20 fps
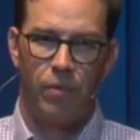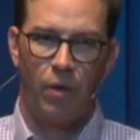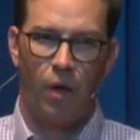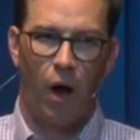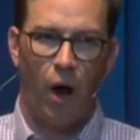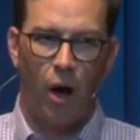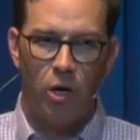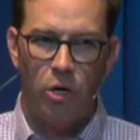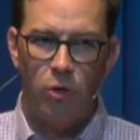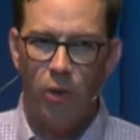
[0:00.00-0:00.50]

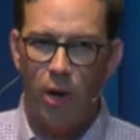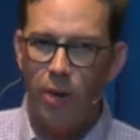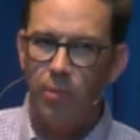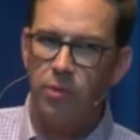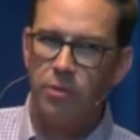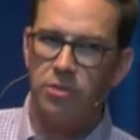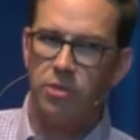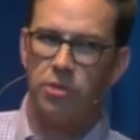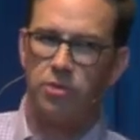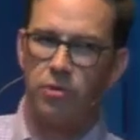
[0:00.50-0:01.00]
Are you able
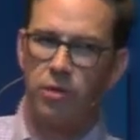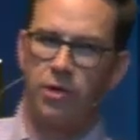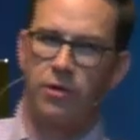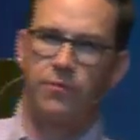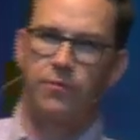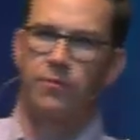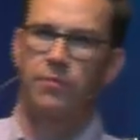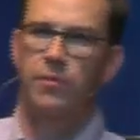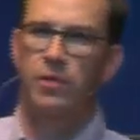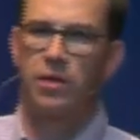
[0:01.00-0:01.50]
to drink
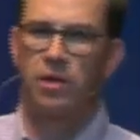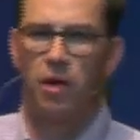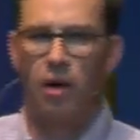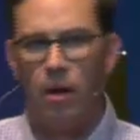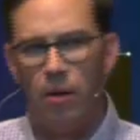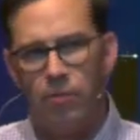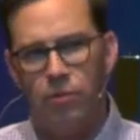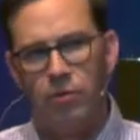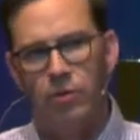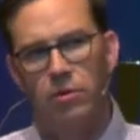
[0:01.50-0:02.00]
from the
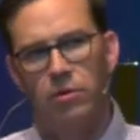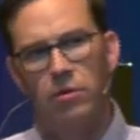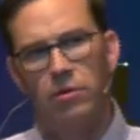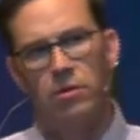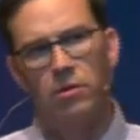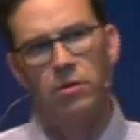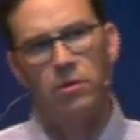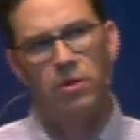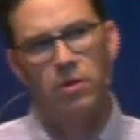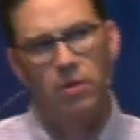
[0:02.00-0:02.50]
cup
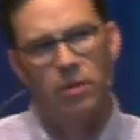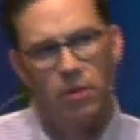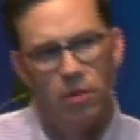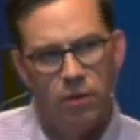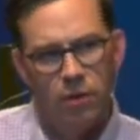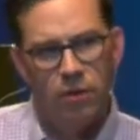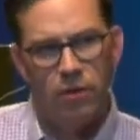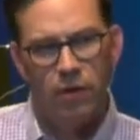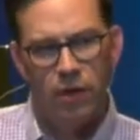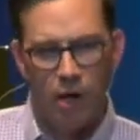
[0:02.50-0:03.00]

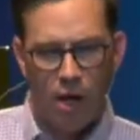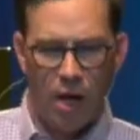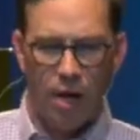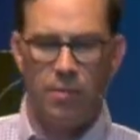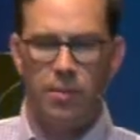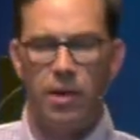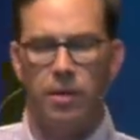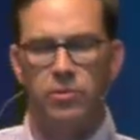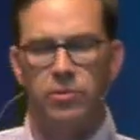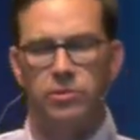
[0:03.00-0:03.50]
that I am
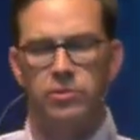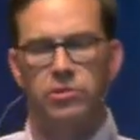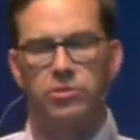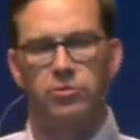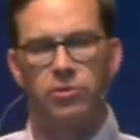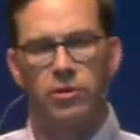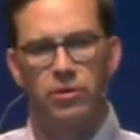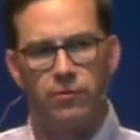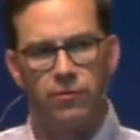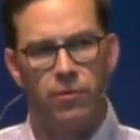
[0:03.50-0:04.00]
able to
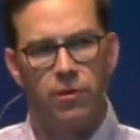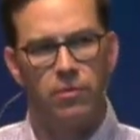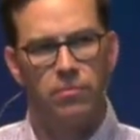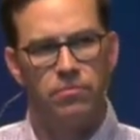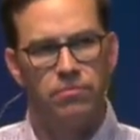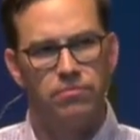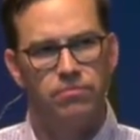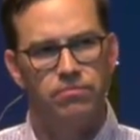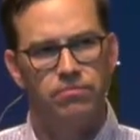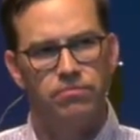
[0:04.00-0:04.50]
drink from?
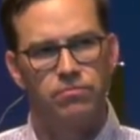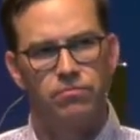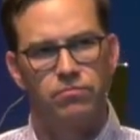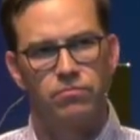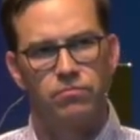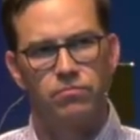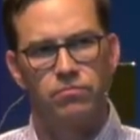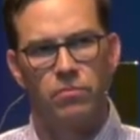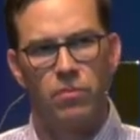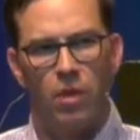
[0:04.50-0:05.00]

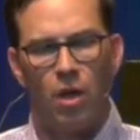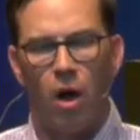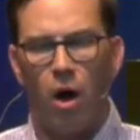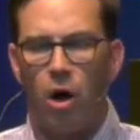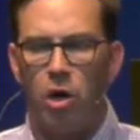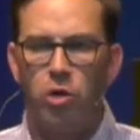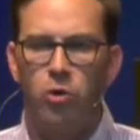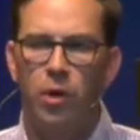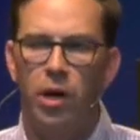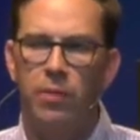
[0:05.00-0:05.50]
Are
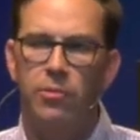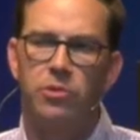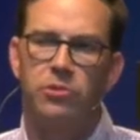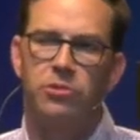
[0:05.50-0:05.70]
you able